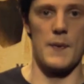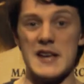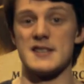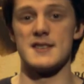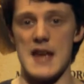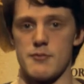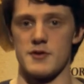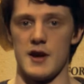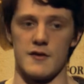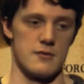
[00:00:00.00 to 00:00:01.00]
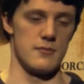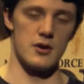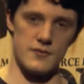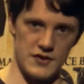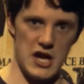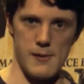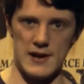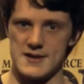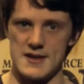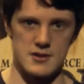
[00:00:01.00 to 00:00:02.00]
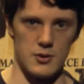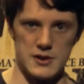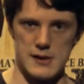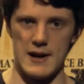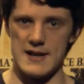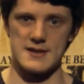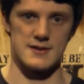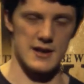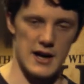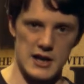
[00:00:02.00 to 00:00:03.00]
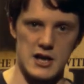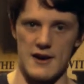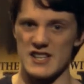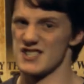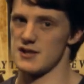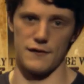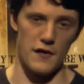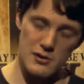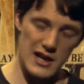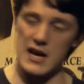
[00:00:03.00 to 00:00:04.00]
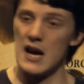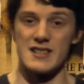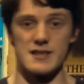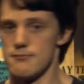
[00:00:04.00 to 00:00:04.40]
This is everything from video editing to audio editing to color correction to Foley to